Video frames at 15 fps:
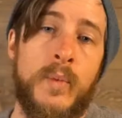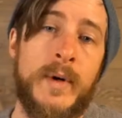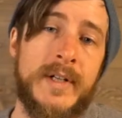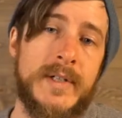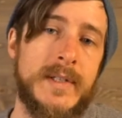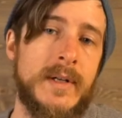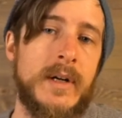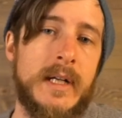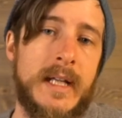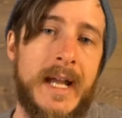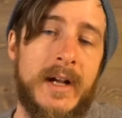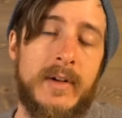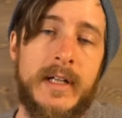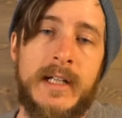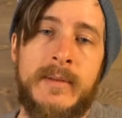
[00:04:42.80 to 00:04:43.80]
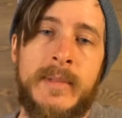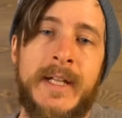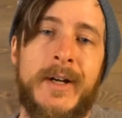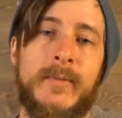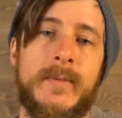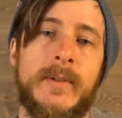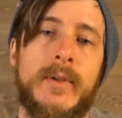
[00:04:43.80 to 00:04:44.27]
When you're starting out, it can be
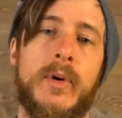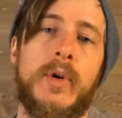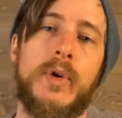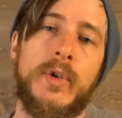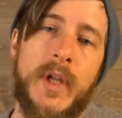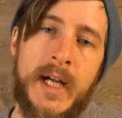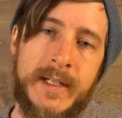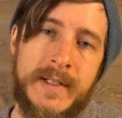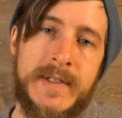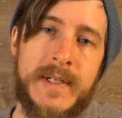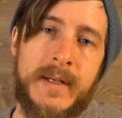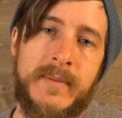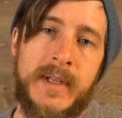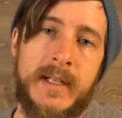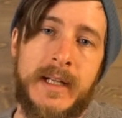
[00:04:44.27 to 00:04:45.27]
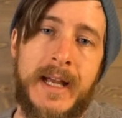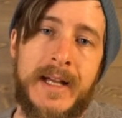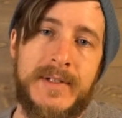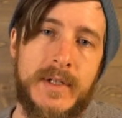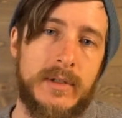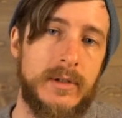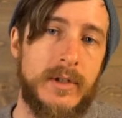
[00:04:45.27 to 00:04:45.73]
helpful to hold on to something
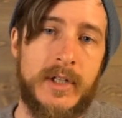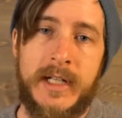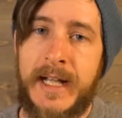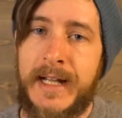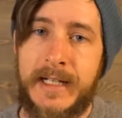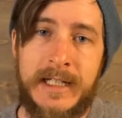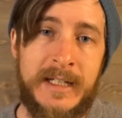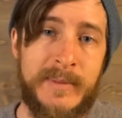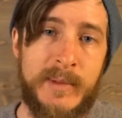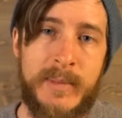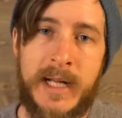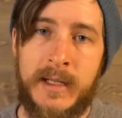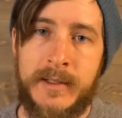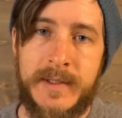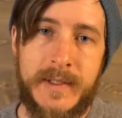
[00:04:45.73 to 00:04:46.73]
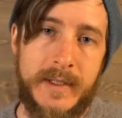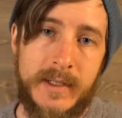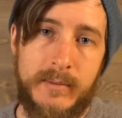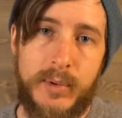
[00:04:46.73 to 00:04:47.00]
as you're learning how to keep your balance on the